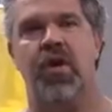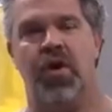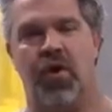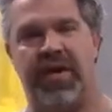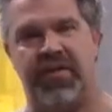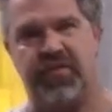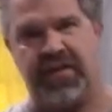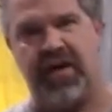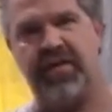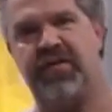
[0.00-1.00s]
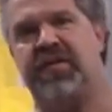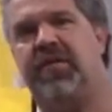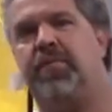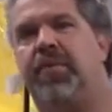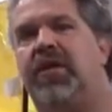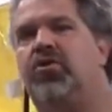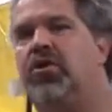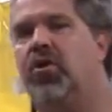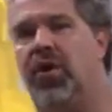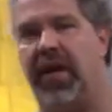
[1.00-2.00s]
Okay, so now that you see the
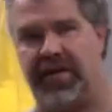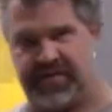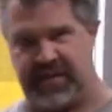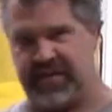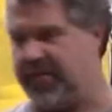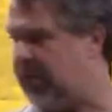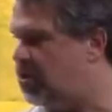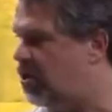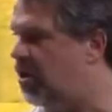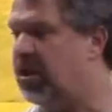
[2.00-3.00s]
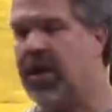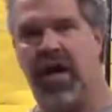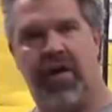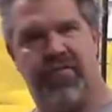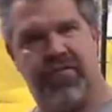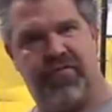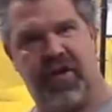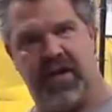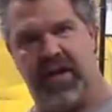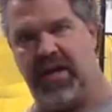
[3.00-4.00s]
picture, or has seen the picture of the
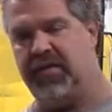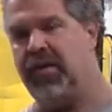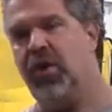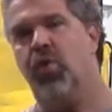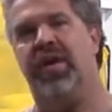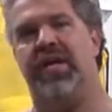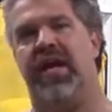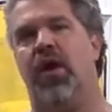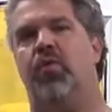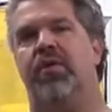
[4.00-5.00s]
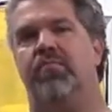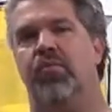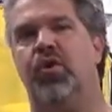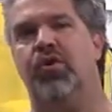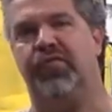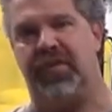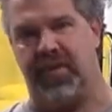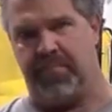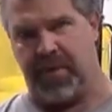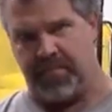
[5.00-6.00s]
front end, we had now removed
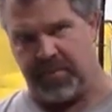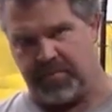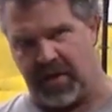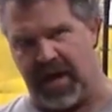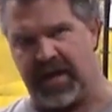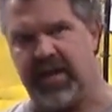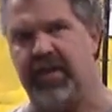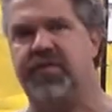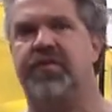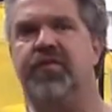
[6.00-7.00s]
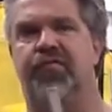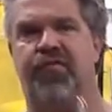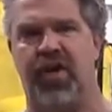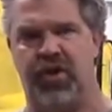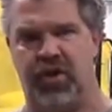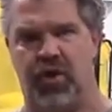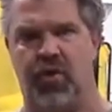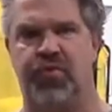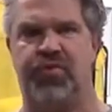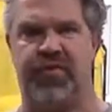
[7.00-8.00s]
the bumper brackets, the front
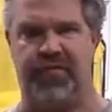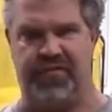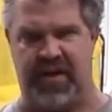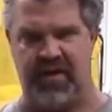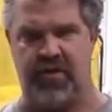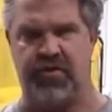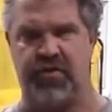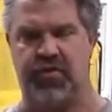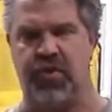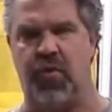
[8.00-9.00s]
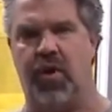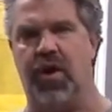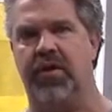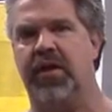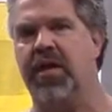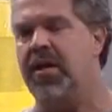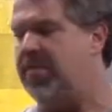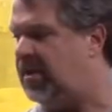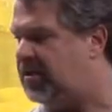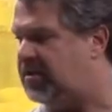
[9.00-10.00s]
nose, the fenders, and so on,
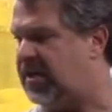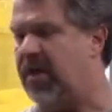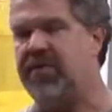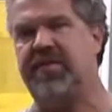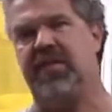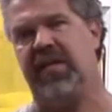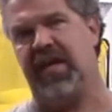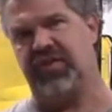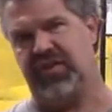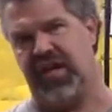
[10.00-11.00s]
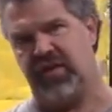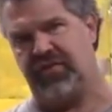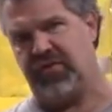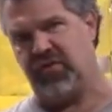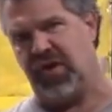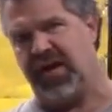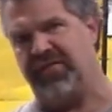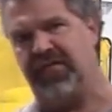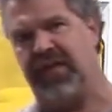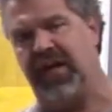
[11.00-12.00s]
because now it's the next stage of the dry
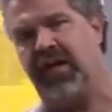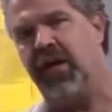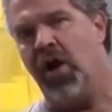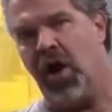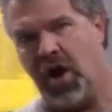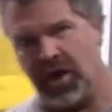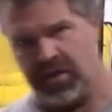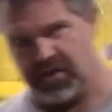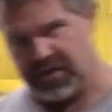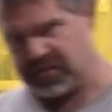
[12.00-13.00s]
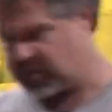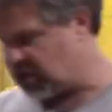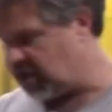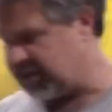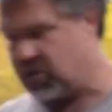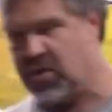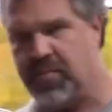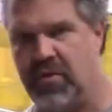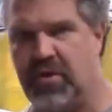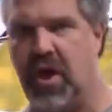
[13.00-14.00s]
fitting on this Shelby
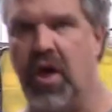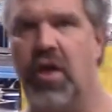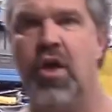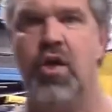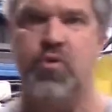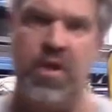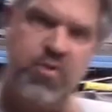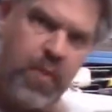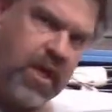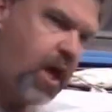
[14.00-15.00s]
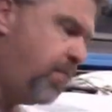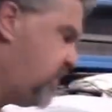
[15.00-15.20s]
Tribute car. So as we come